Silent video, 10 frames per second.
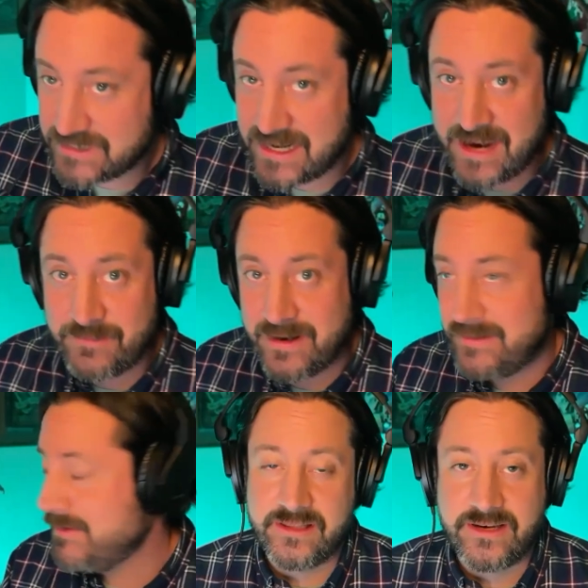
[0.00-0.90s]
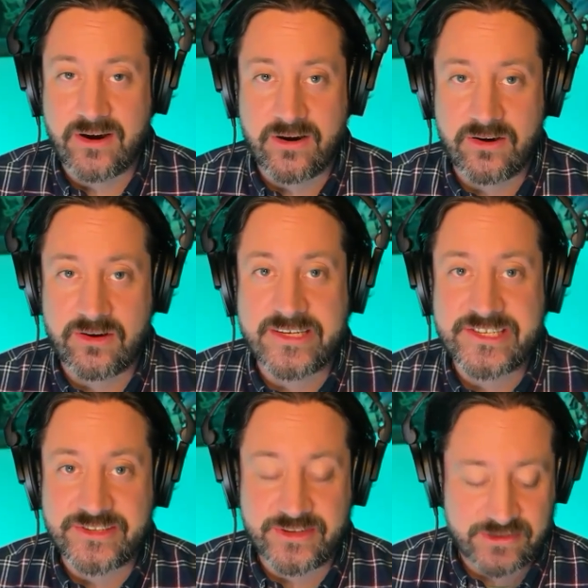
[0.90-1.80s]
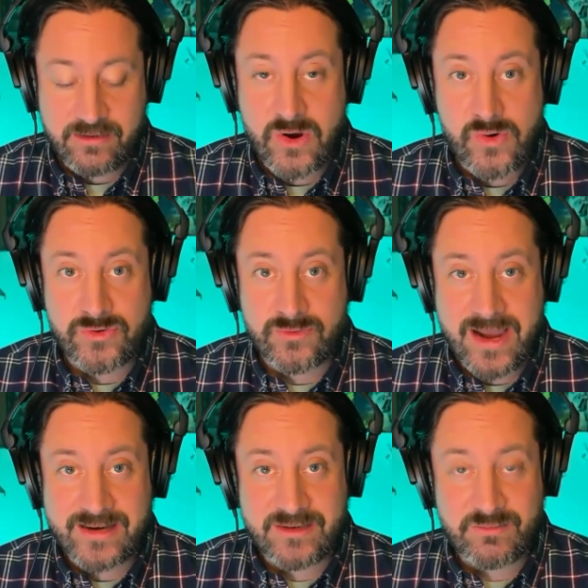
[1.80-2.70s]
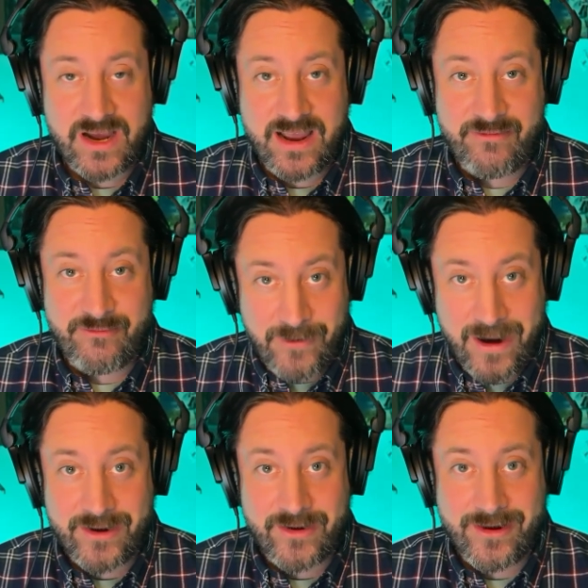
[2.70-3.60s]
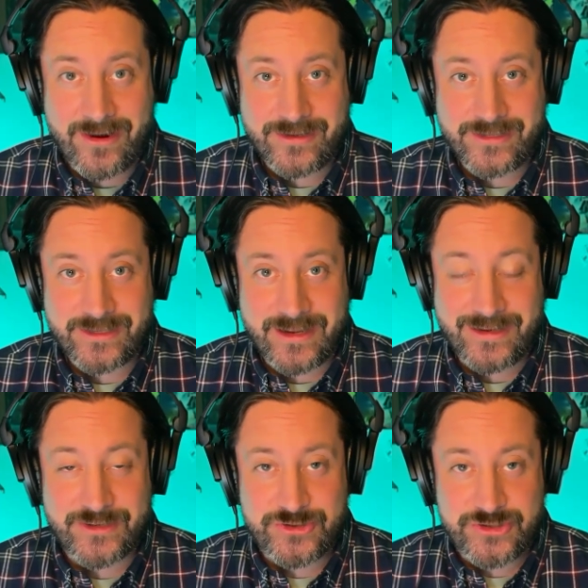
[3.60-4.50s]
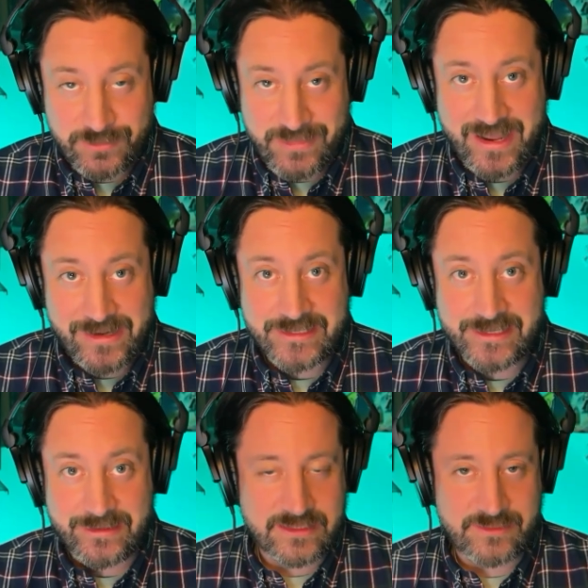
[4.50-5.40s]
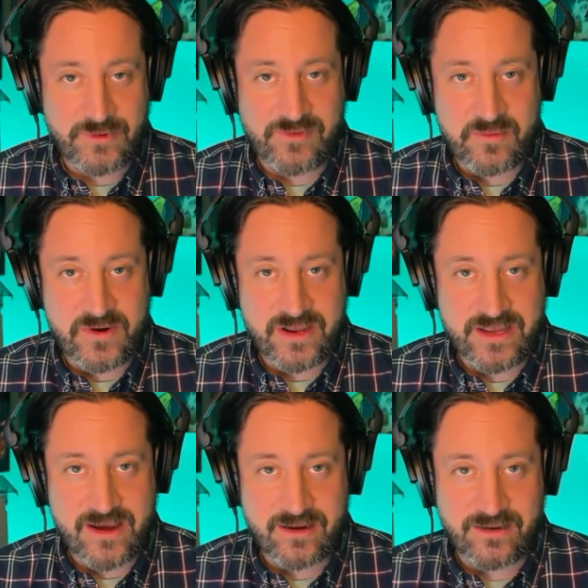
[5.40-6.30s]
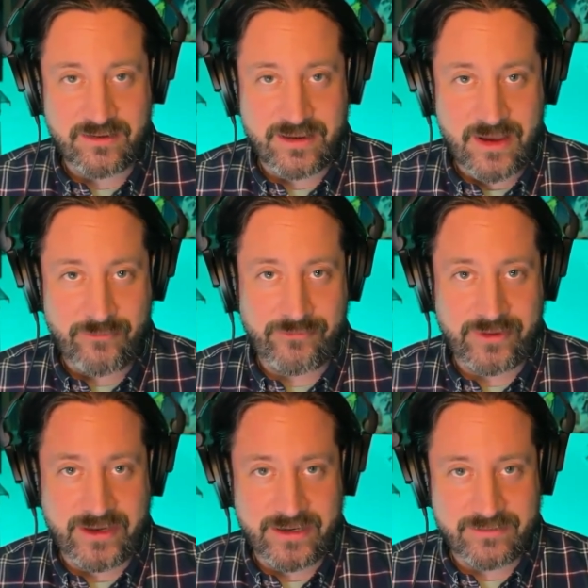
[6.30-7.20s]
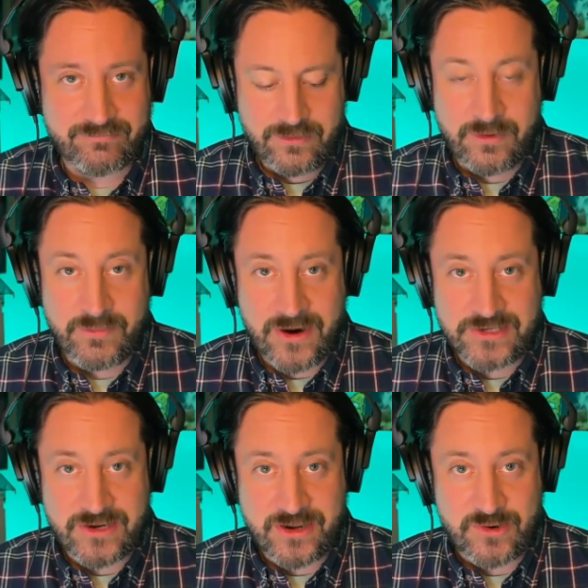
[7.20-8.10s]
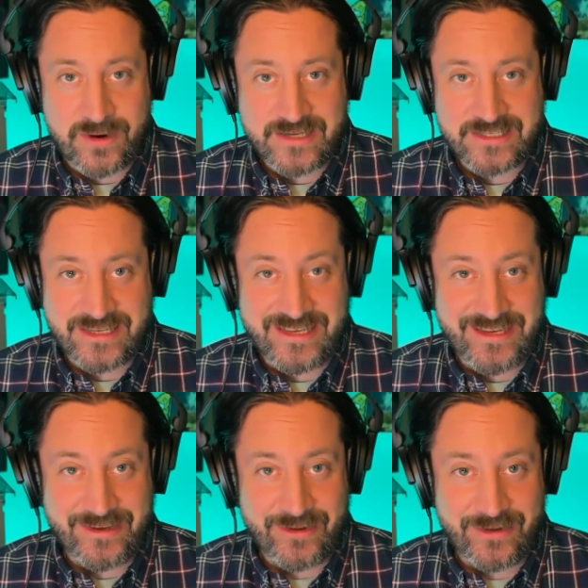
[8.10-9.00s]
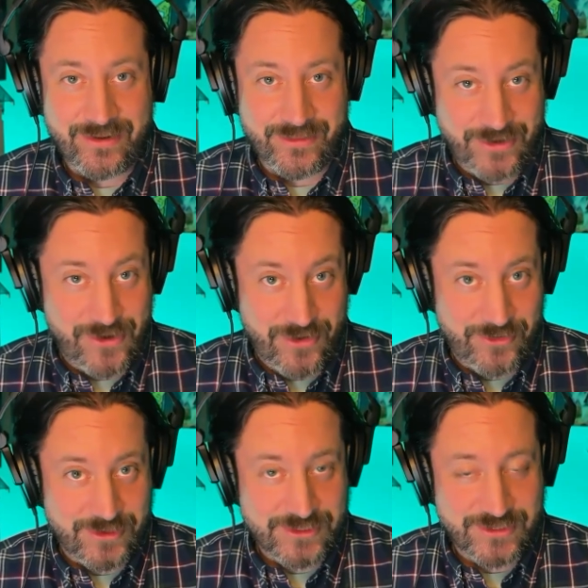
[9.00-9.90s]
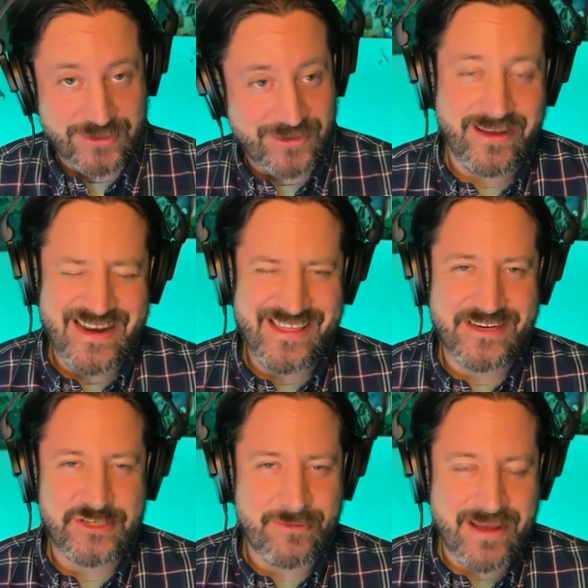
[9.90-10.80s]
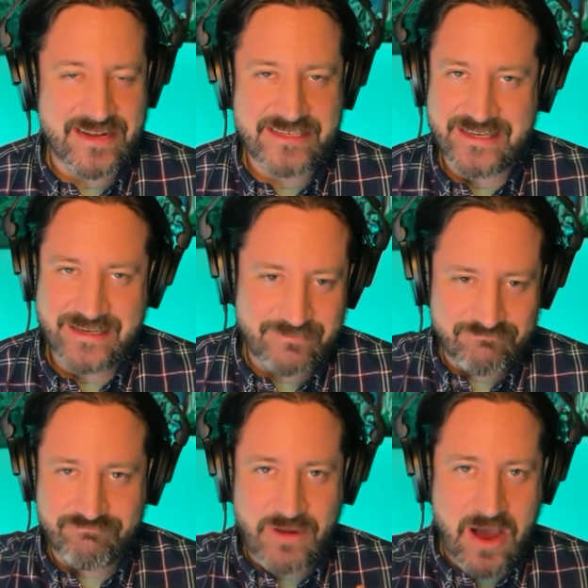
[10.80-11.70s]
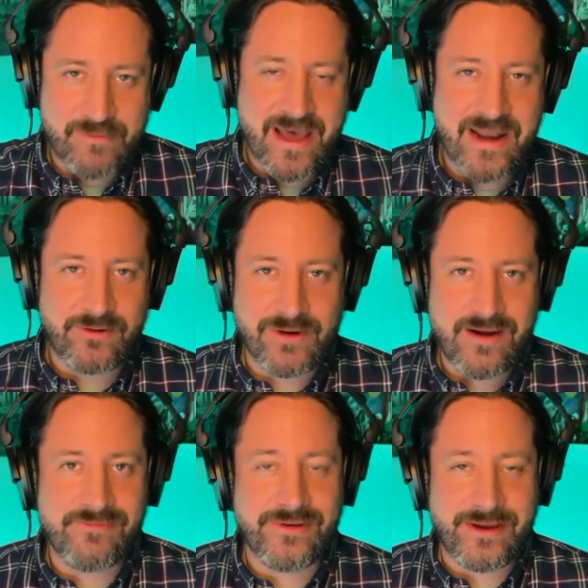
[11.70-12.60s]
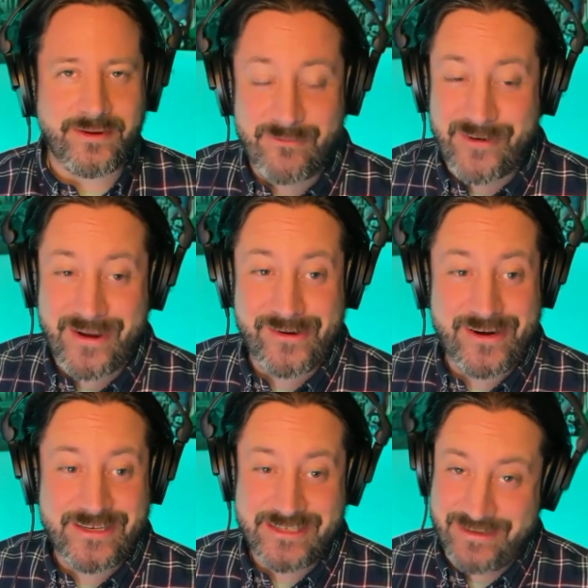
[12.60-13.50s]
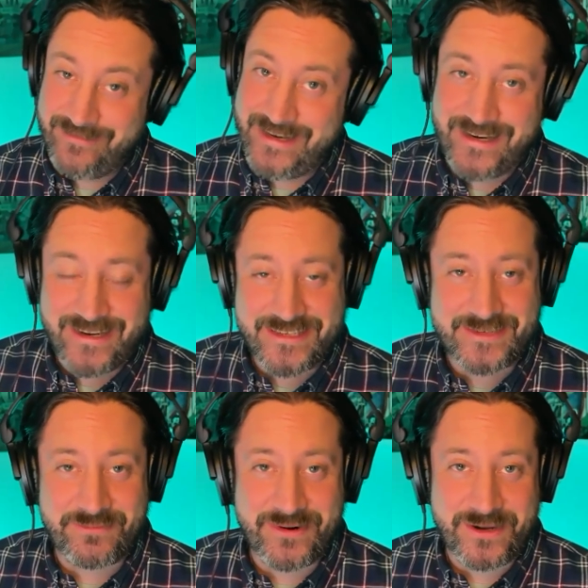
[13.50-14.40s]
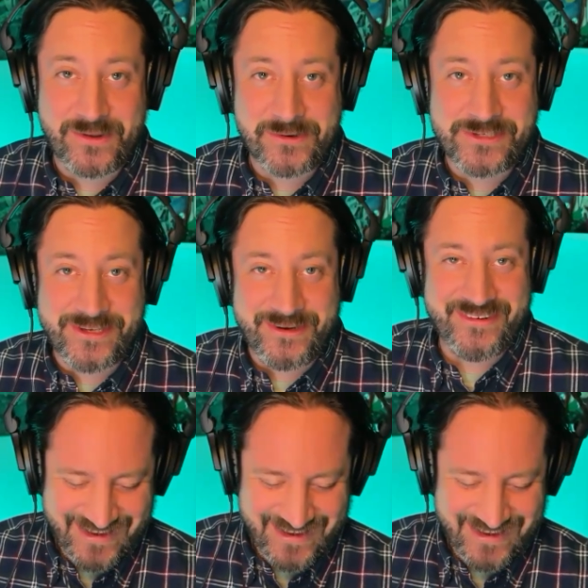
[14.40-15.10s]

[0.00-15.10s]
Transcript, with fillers: tied with The Dark Crystal, co-directed by Frank Oz and Jim Henson. It's a movie about a young Gelfling who embarks on a quest to heal the Dark Crystal. Anything Jim Henson, automatic red flick. Frank Oz, I mean, that's pretty close to.